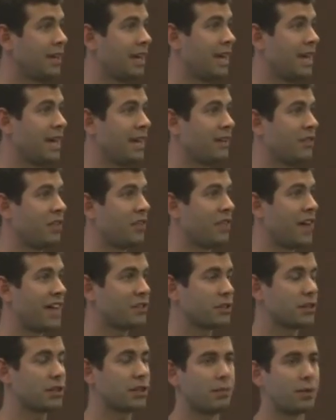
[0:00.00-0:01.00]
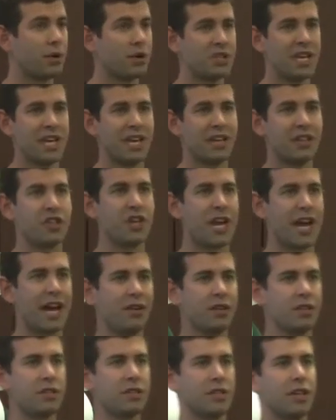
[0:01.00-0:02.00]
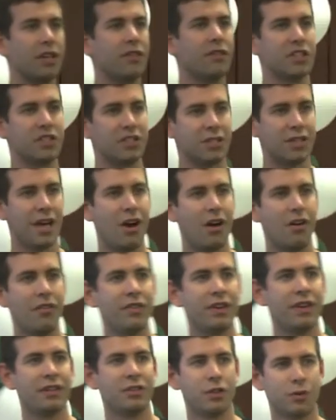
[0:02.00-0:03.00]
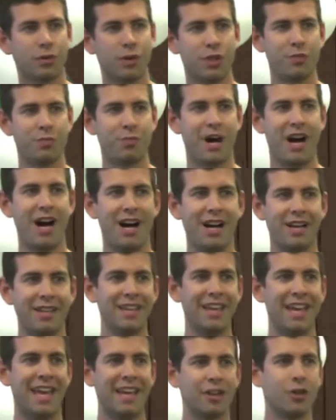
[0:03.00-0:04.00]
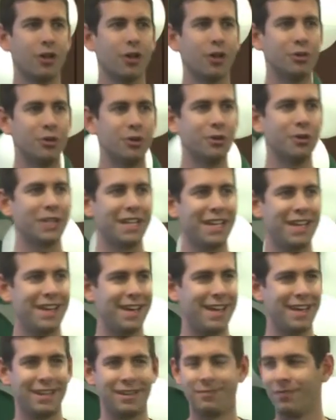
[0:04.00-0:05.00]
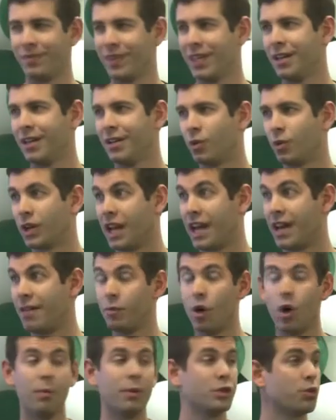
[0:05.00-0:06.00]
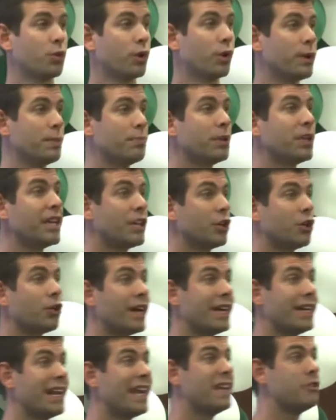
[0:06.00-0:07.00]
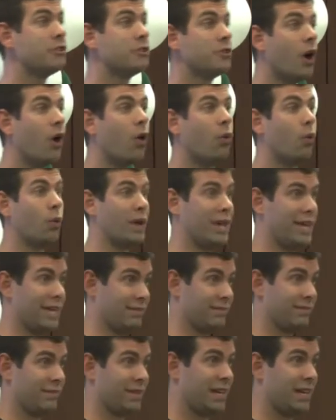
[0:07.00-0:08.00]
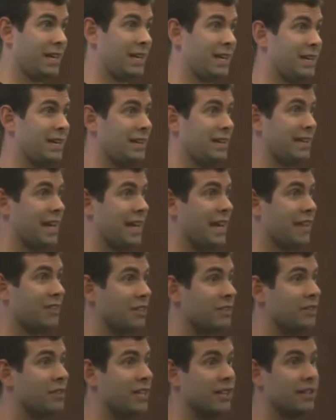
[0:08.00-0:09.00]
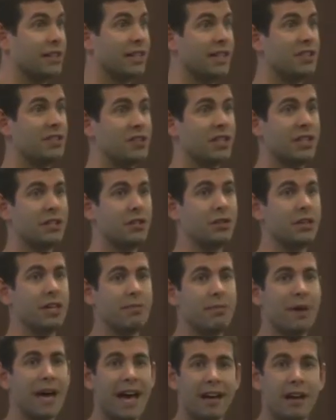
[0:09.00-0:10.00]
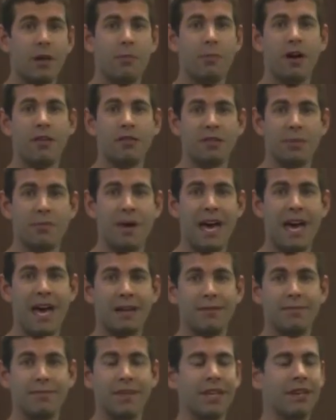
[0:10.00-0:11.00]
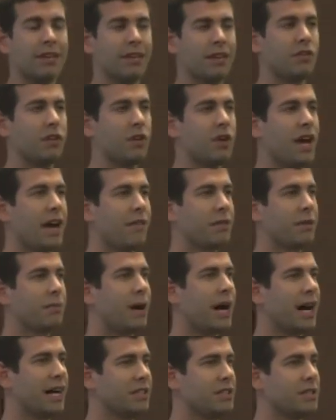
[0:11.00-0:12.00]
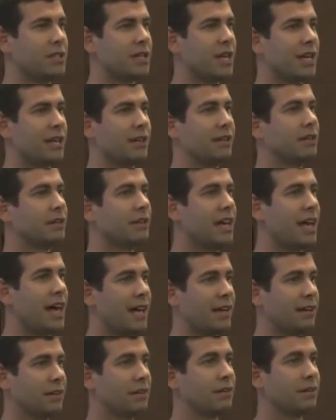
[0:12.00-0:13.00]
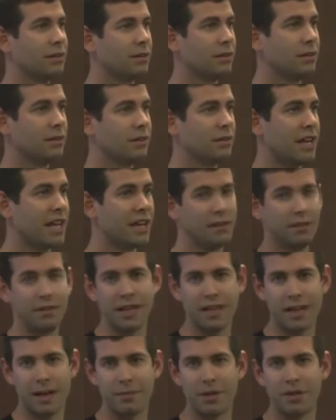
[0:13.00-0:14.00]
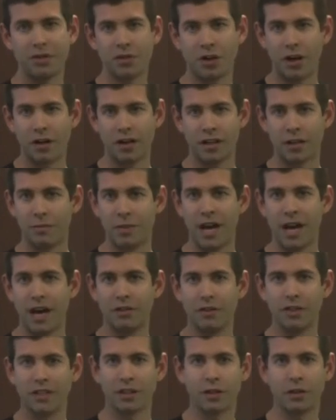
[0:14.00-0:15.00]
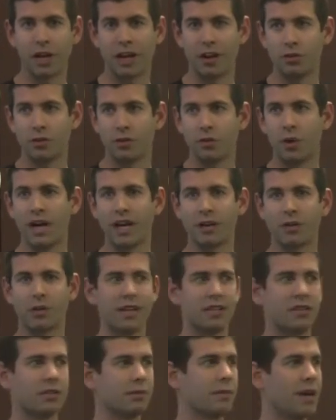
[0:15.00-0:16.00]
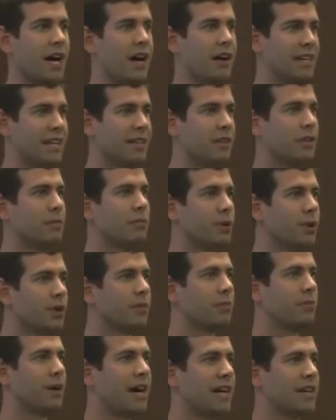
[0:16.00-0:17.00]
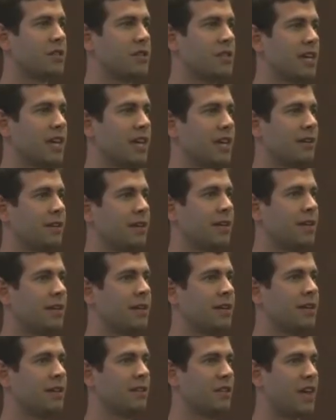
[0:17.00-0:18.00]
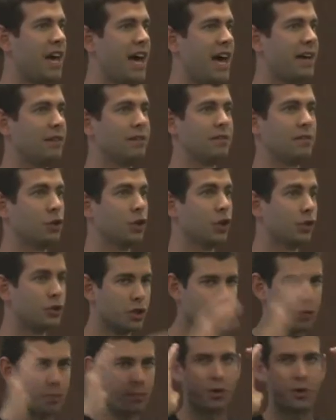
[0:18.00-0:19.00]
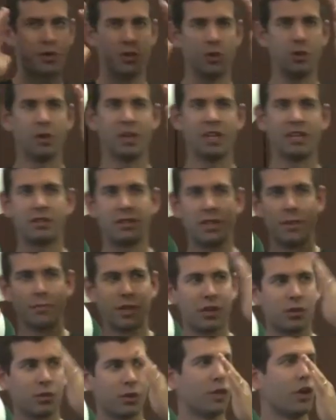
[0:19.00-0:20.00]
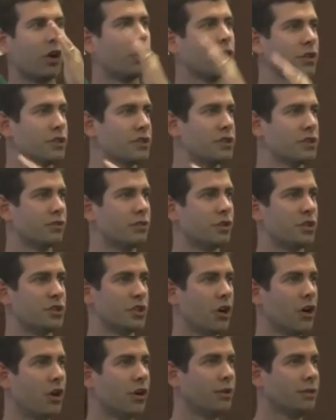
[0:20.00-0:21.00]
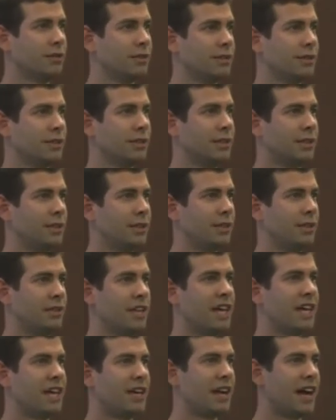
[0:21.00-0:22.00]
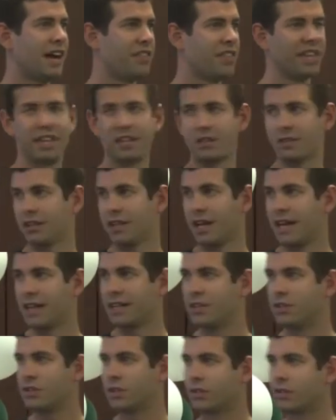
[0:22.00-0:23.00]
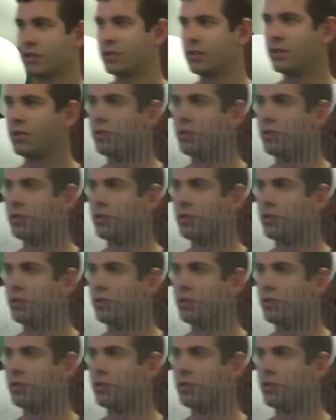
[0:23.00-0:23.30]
And that's going to present a challenge in and of itself to respond and go do it again. We're going to have moments where we play great and don't win. And the deal is, can you get back up off the mat? If you have the mindset that I've been talking about, that Carol Dweck writes about in the book Mindset, that you're just pursuing something regardless of result, then I think it's a lot easier to